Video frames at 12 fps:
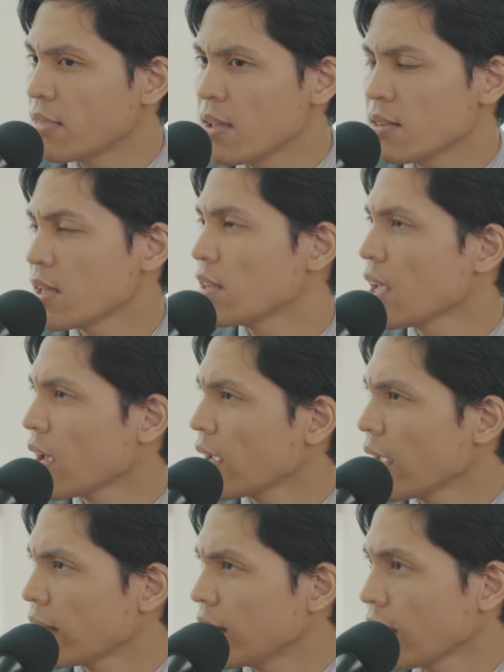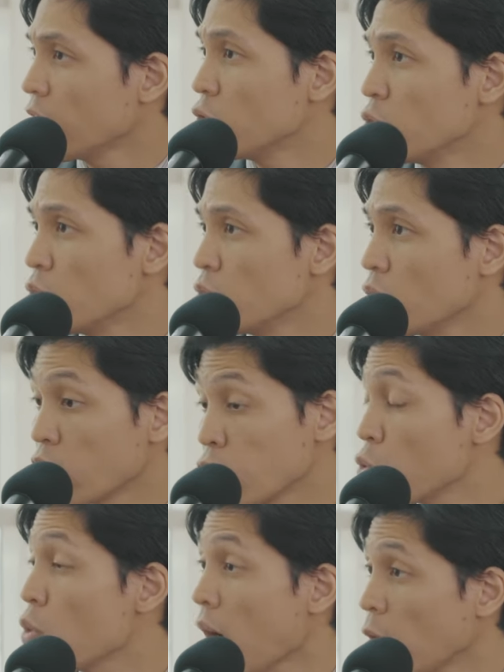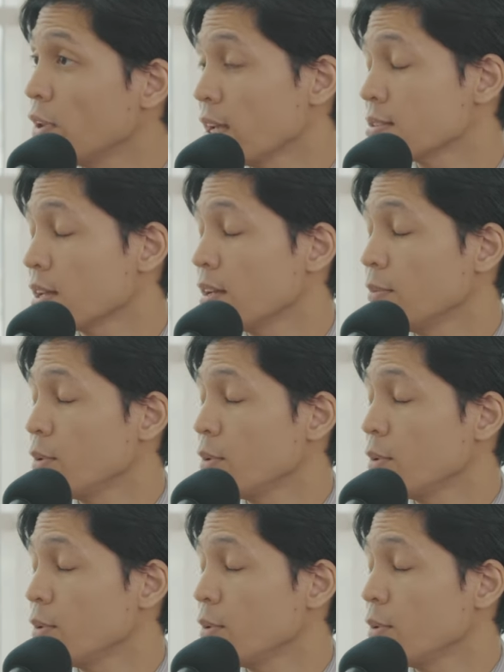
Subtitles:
thing that they can do throughout their study